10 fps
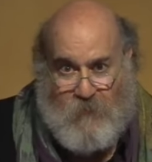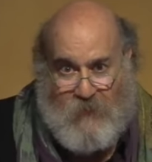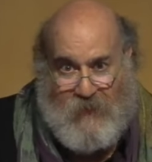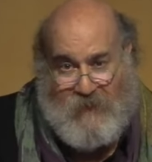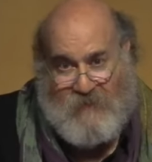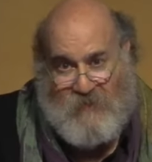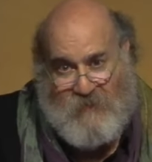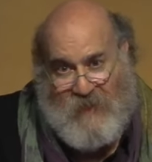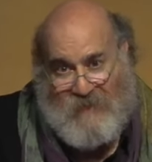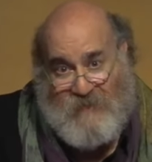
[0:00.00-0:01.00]
And it's
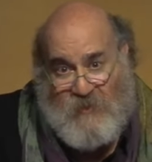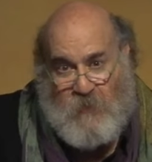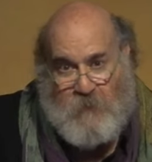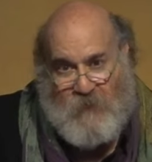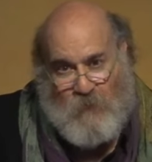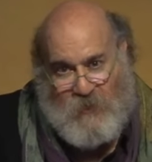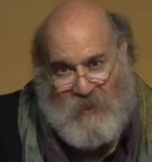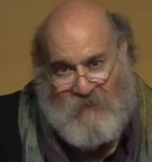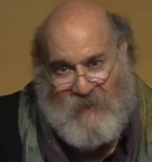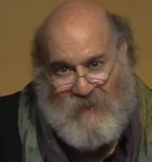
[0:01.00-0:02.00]
that discipline which I
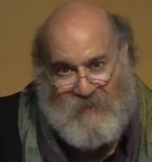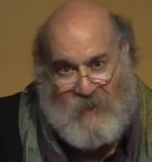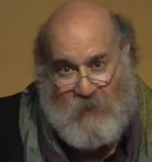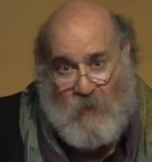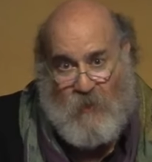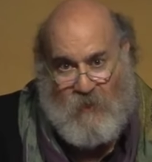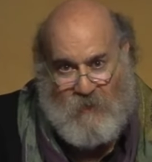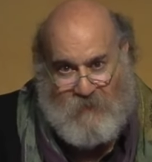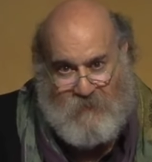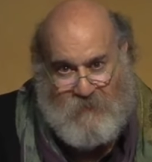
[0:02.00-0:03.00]
think is at the
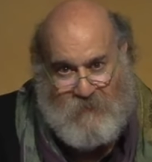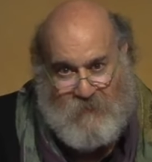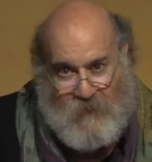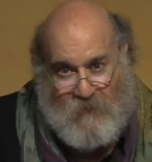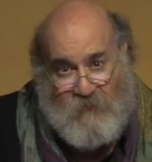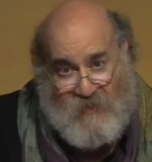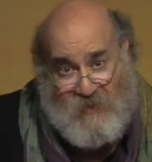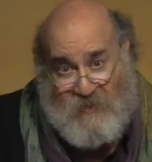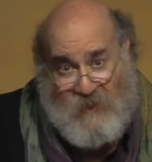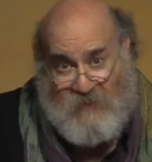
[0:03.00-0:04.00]
heart of the
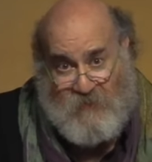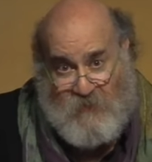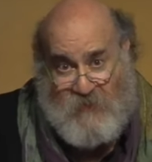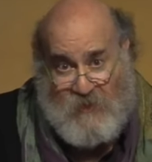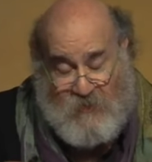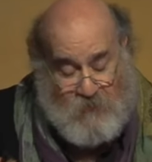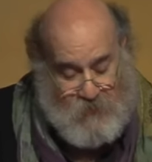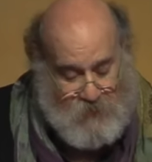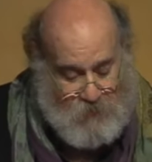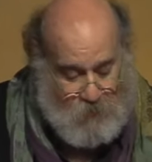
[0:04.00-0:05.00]
success of physics over
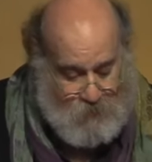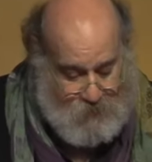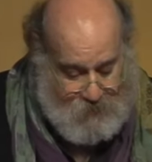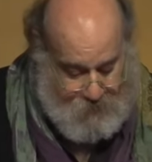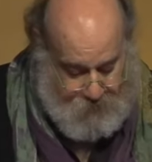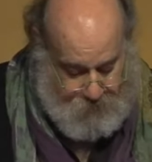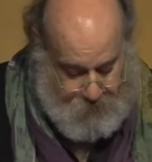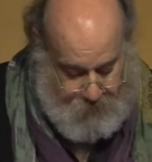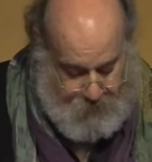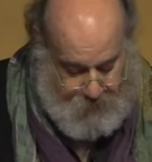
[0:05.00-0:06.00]
these 400 years.
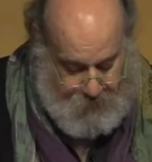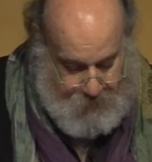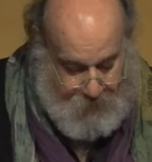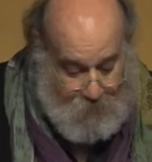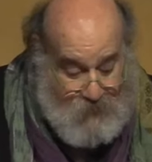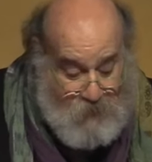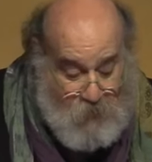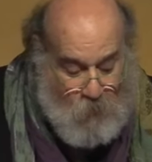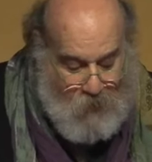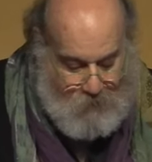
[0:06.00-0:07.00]
But I
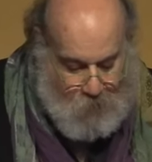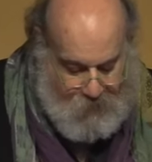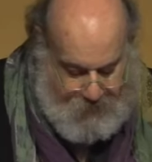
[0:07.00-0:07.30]
do want to point